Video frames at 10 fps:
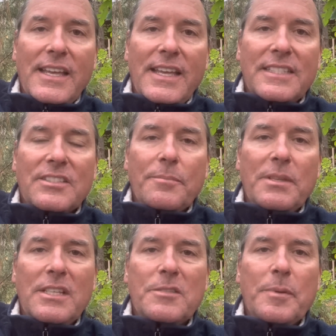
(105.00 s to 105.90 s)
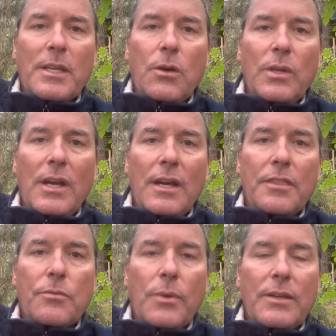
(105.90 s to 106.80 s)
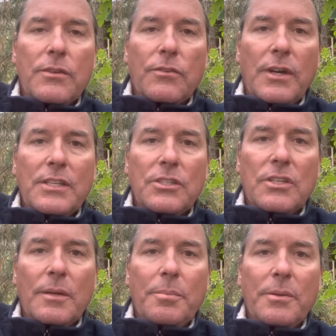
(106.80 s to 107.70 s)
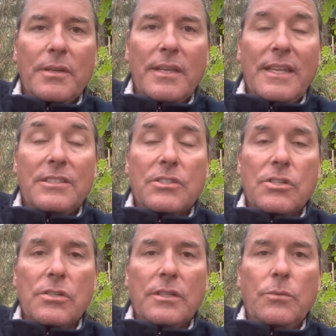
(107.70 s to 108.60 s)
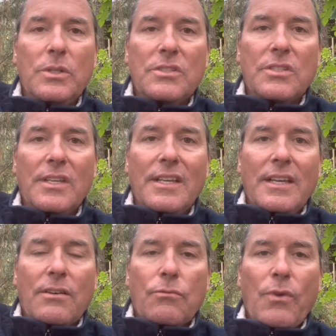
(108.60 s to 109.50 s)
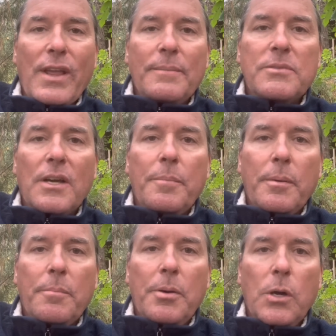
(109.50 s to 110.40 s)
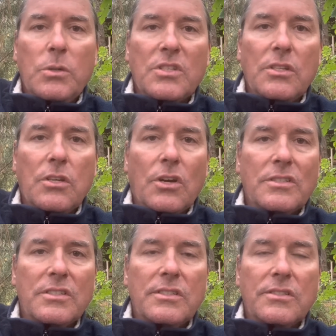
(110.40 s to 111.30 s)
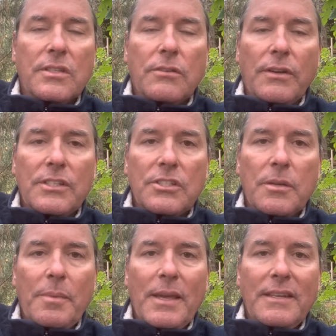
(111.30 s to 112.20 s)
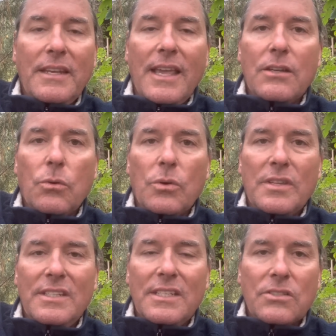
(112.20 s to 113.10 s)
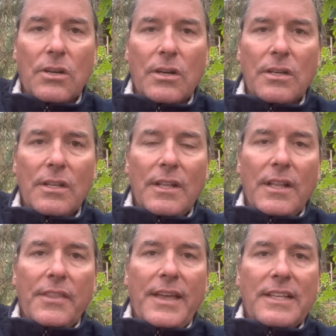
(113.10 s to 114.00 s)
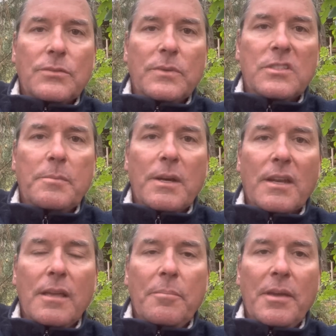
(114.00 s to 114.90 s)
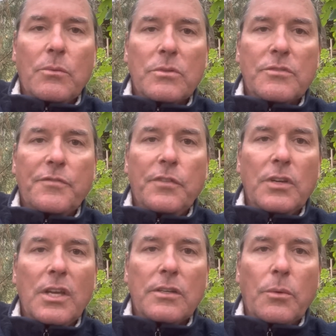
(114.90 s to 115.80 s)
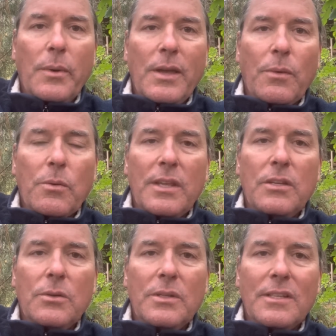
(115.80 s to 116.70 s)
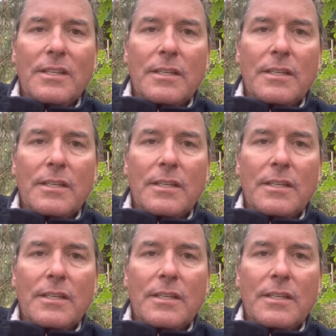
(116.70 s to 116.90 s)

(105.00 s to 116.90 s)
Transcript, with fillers: It's something that's been going on throughout your relationship, and it certainly was ramped up post-narcissistic relationship ending and or the discard. That's when the smear campaign was fully underway. What were they doing?